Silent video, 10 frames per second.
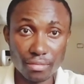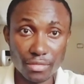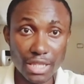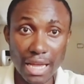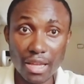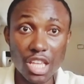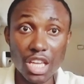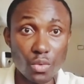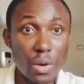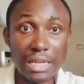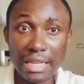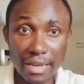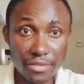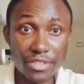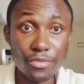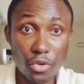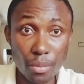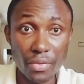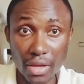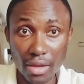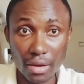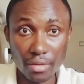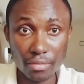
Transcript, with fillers: Like it went left from there.